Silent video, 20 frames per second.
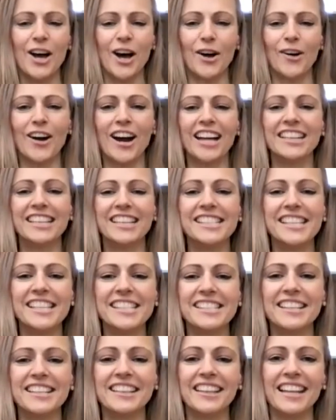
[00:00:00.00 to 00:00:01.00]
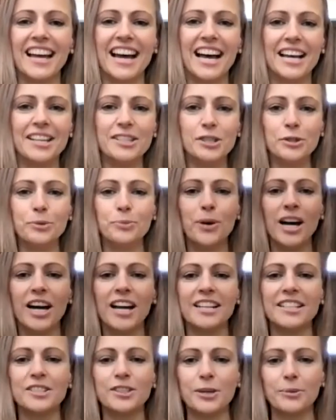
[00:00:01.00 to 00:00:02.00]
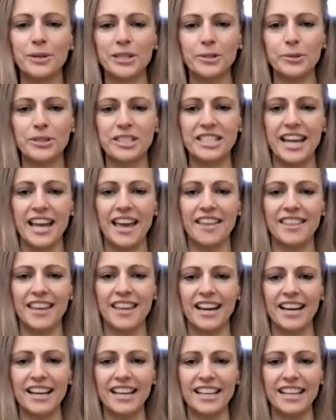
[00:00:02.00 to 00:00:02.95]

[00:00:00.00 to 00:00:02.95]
All right, this is the last one. Shall we do it together?